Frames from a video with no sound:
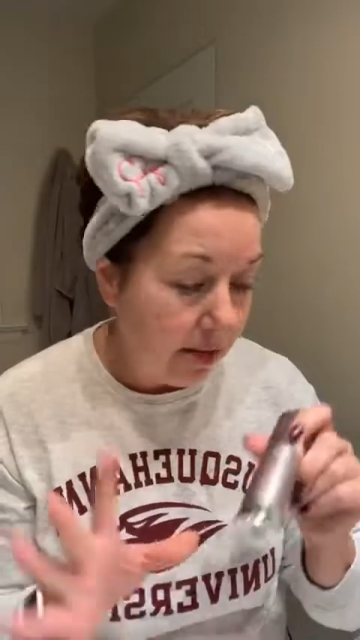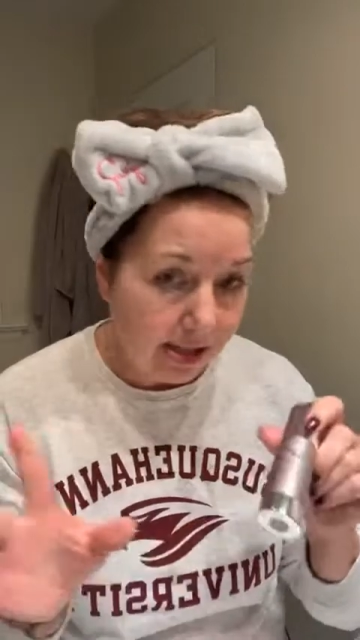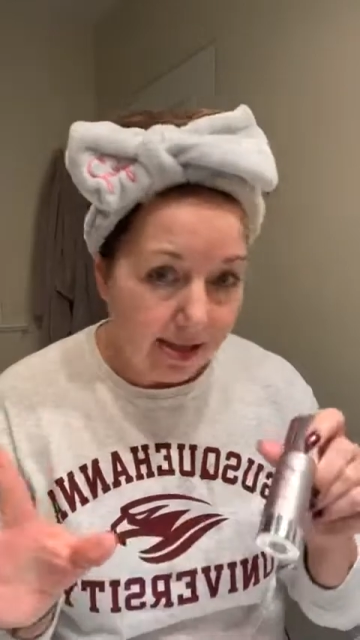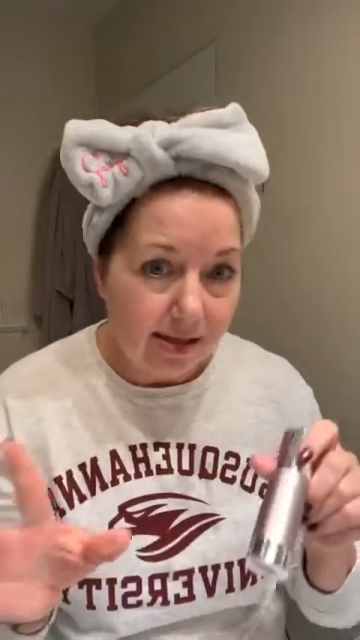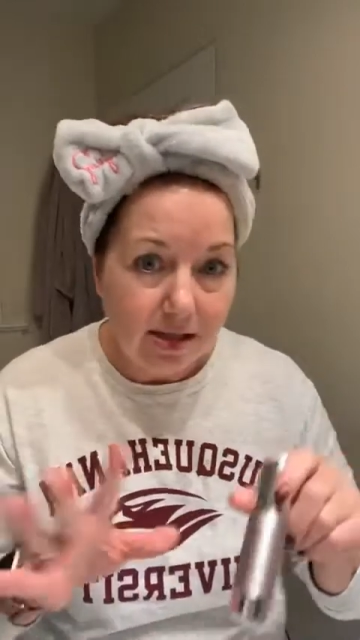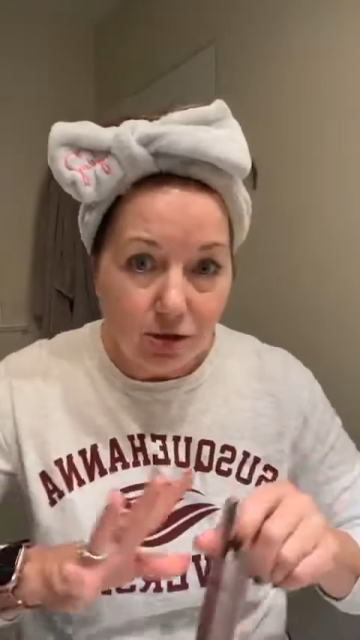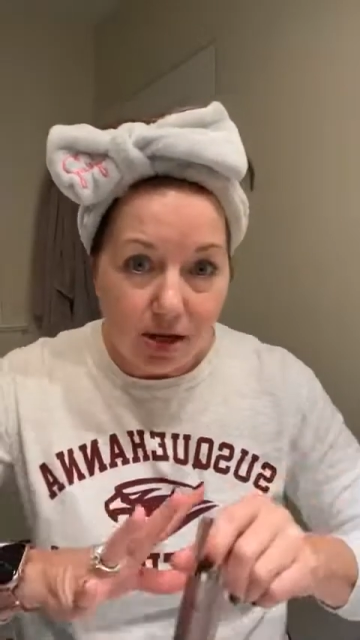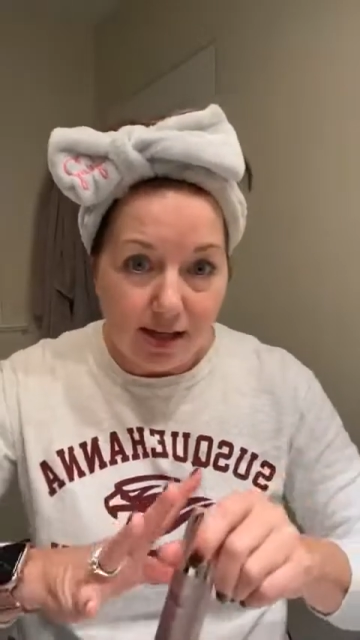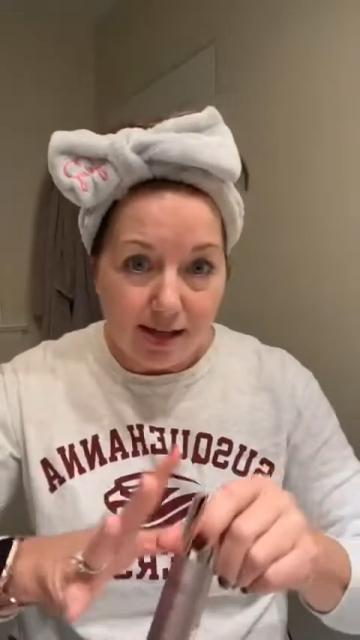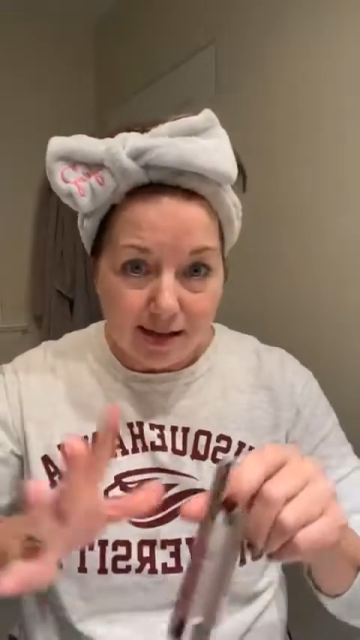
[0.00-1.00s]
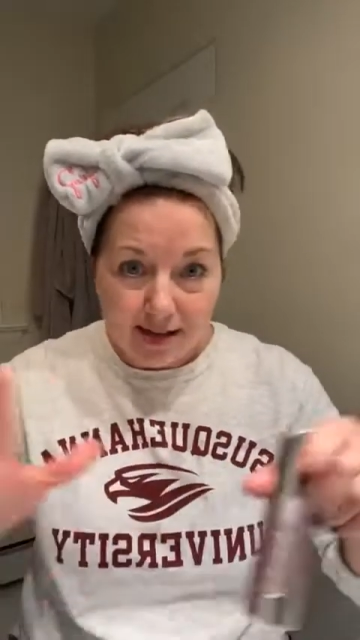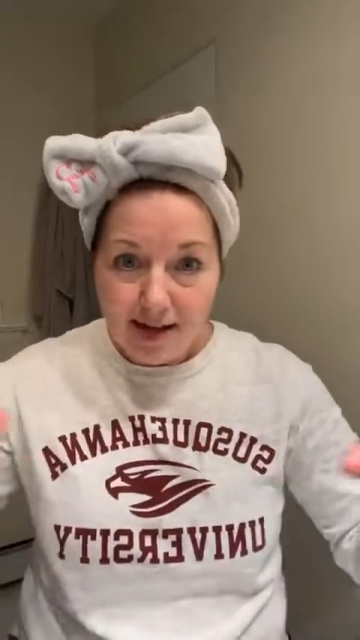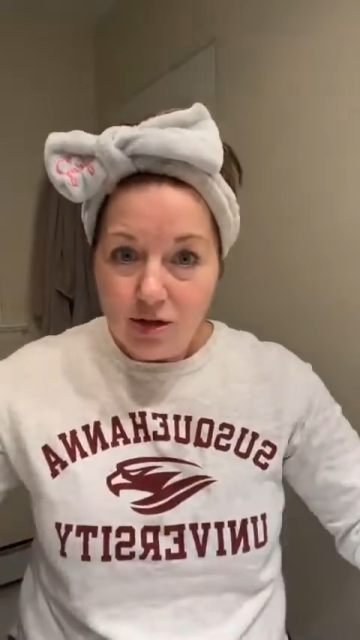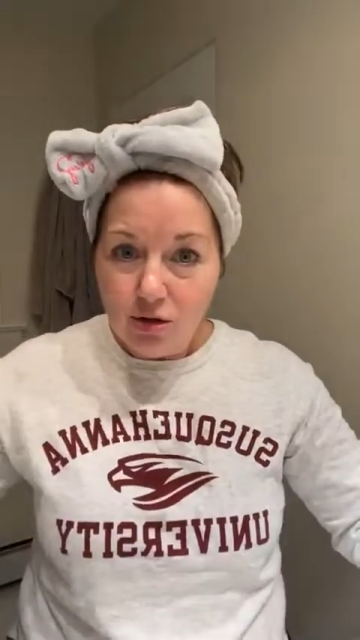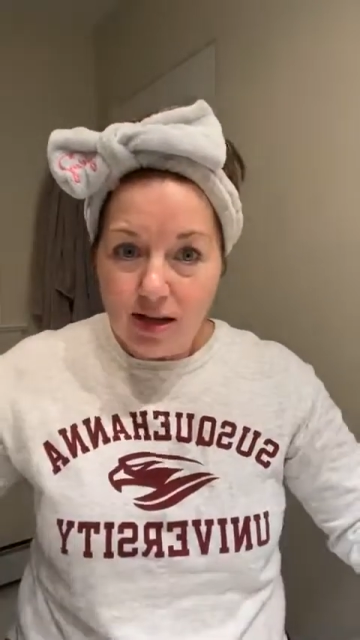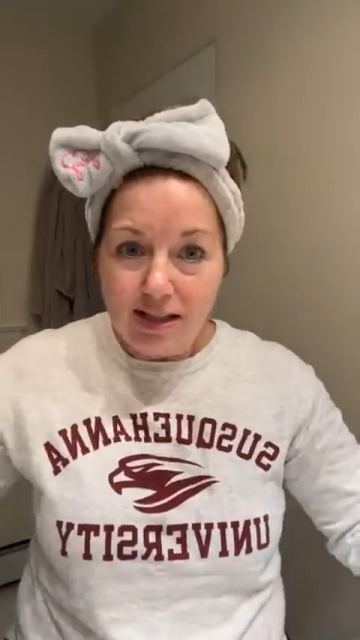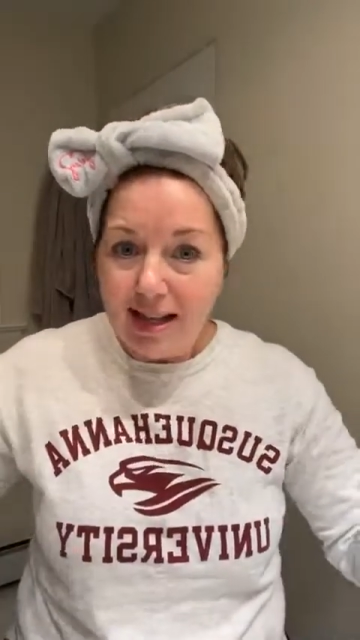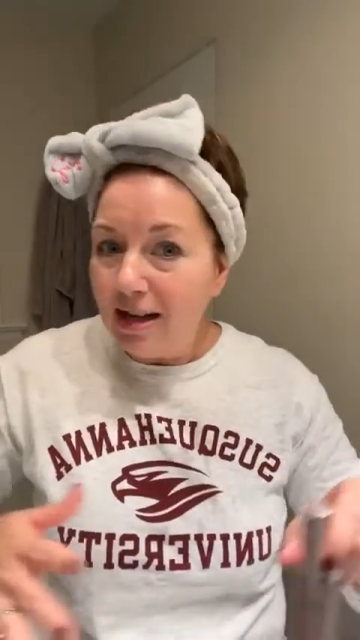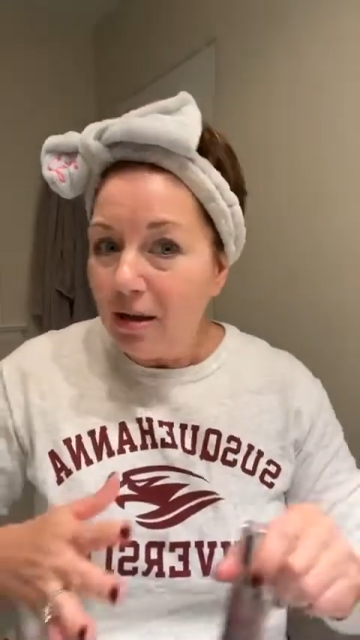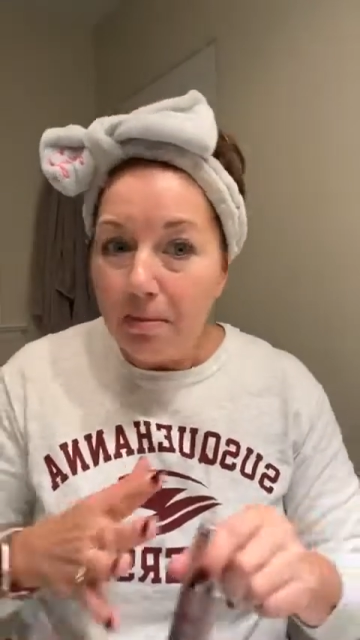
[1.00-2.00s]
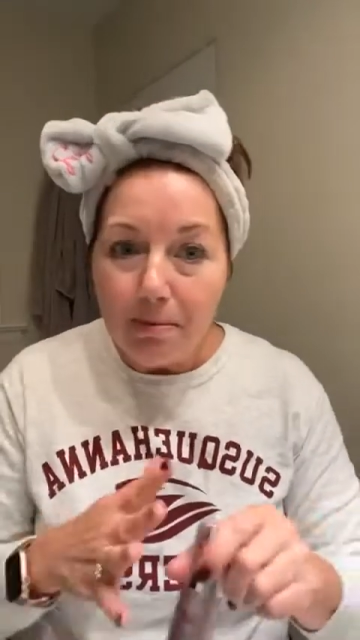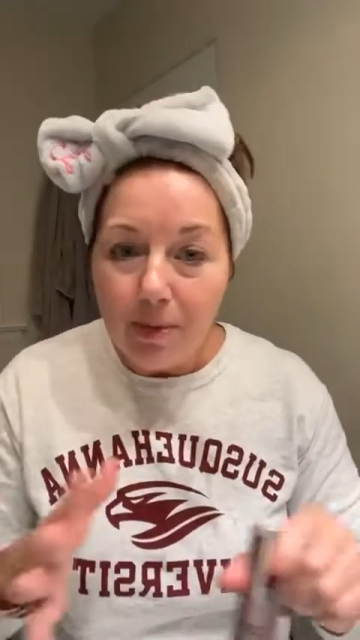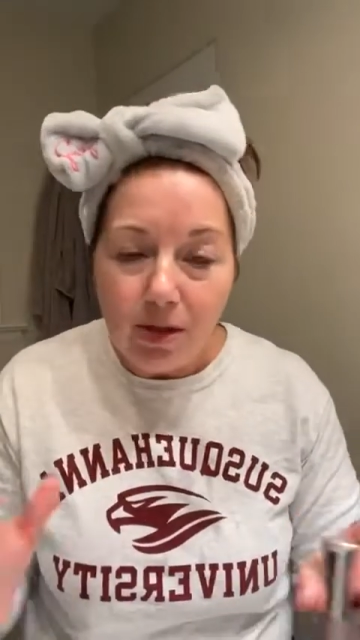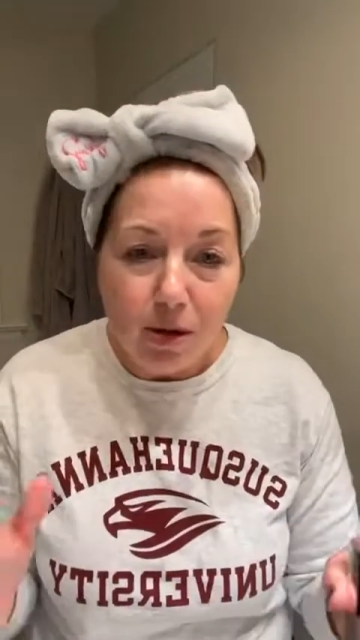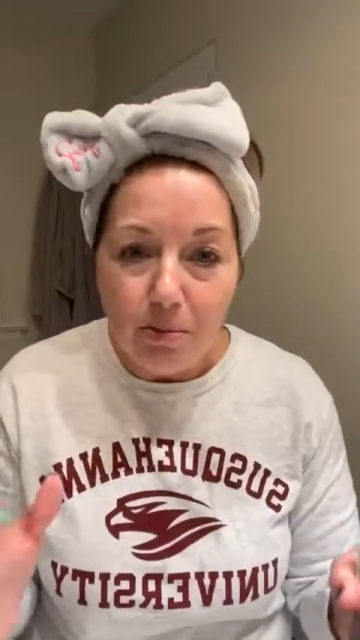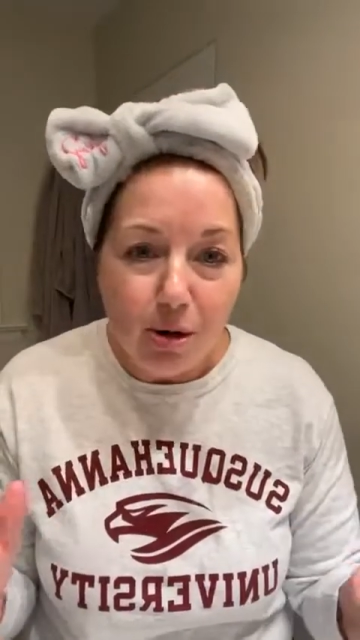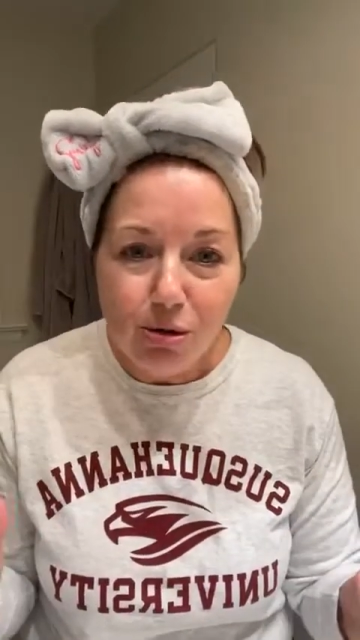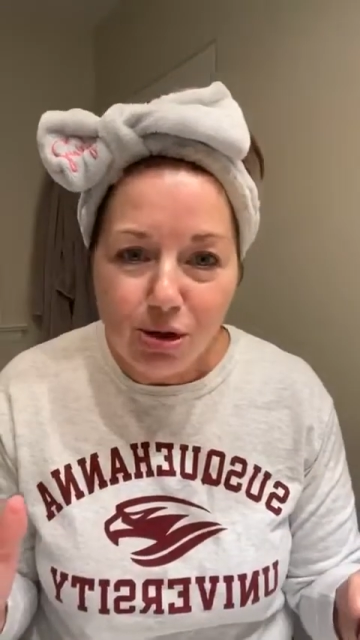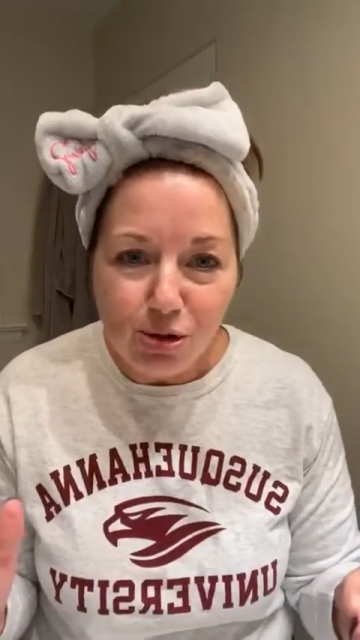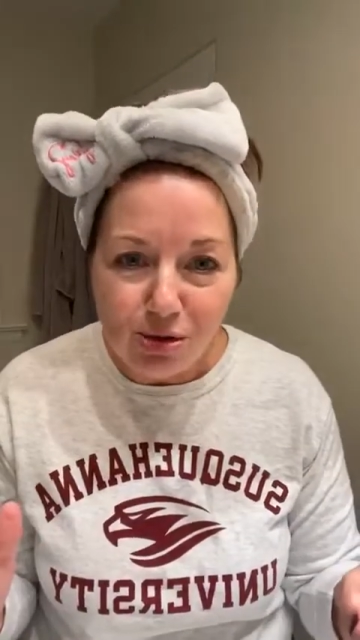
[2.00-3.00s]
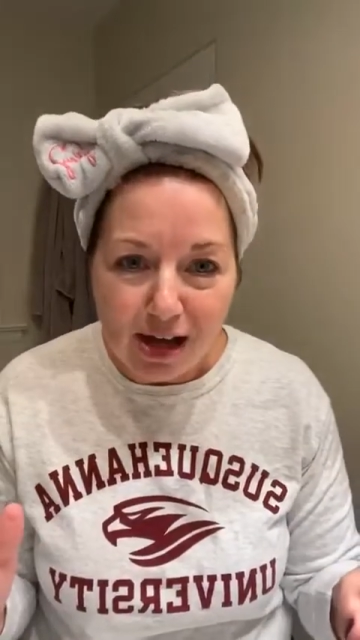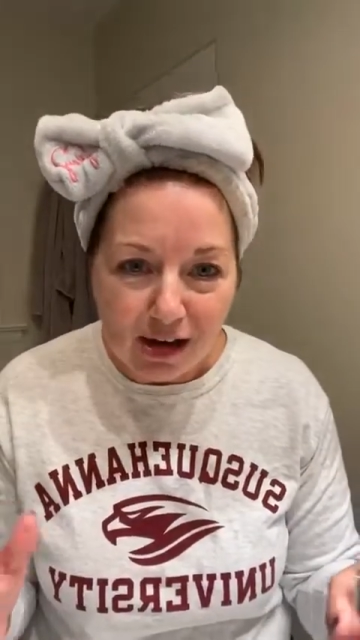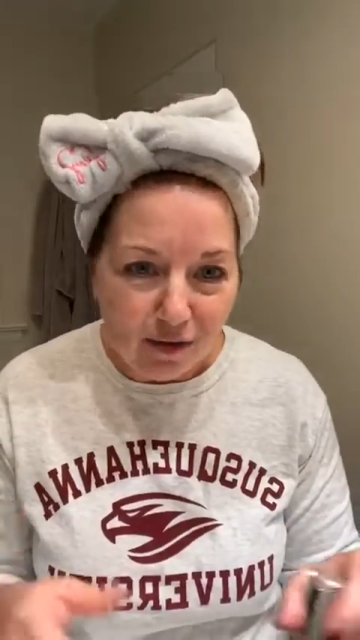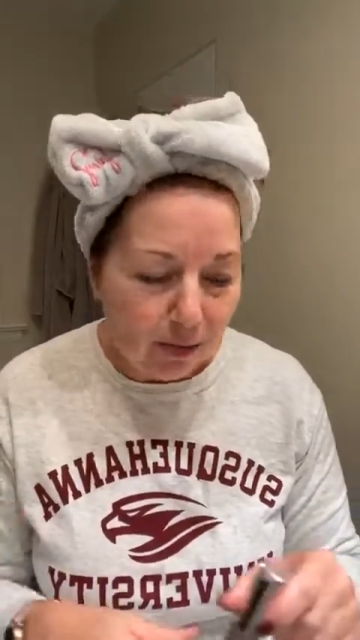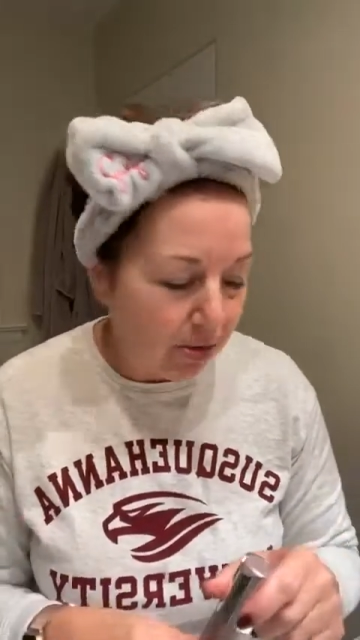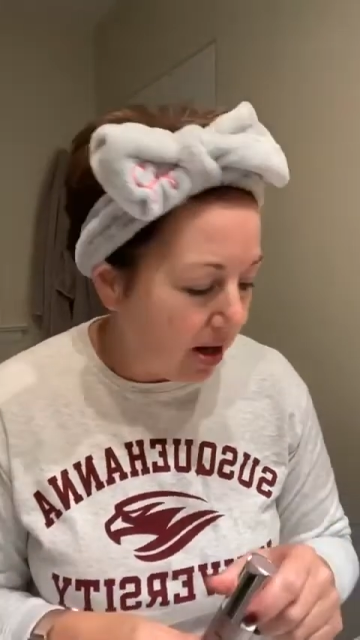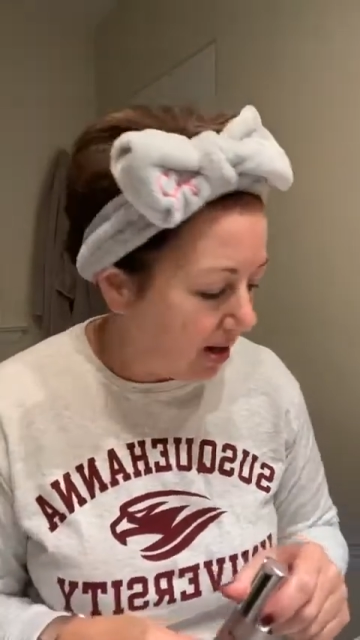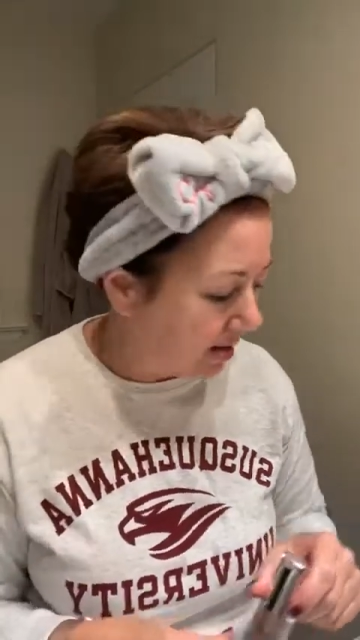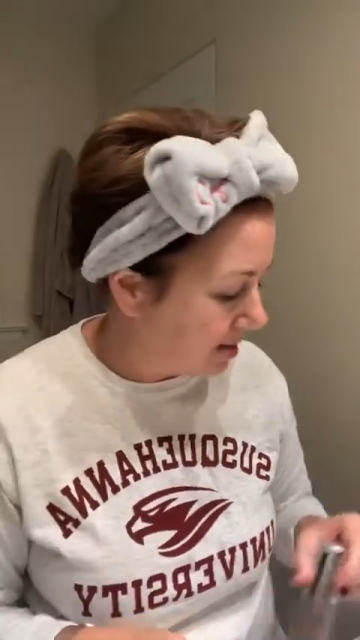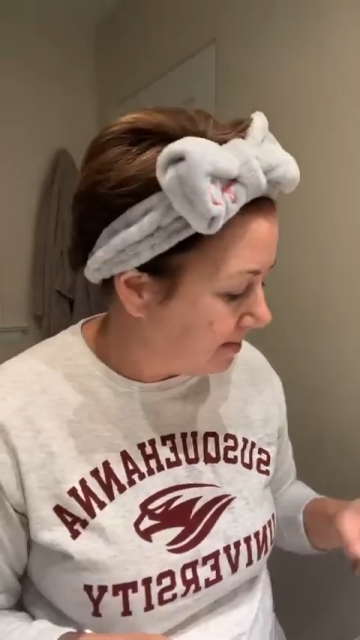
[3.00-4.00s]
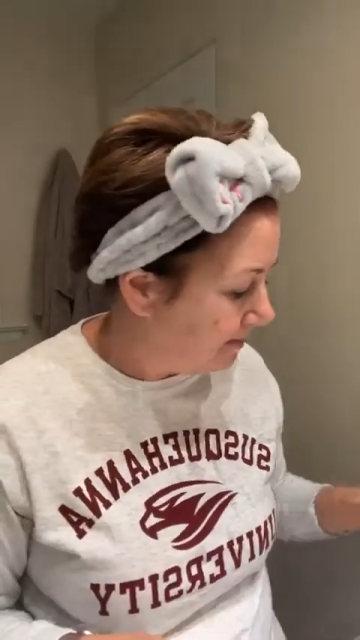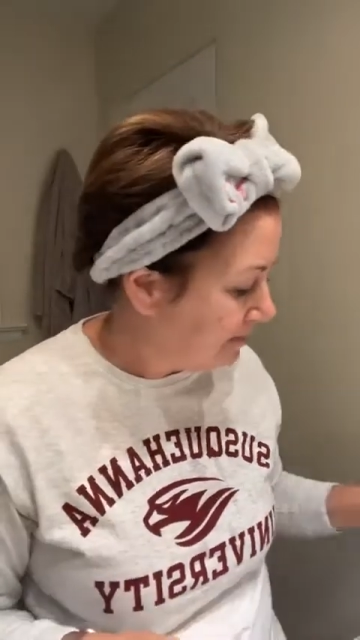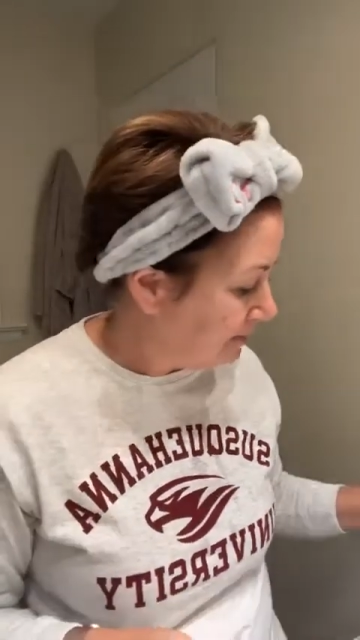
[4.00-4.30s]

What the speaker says: Makes sense? I try and get the most use out of our products.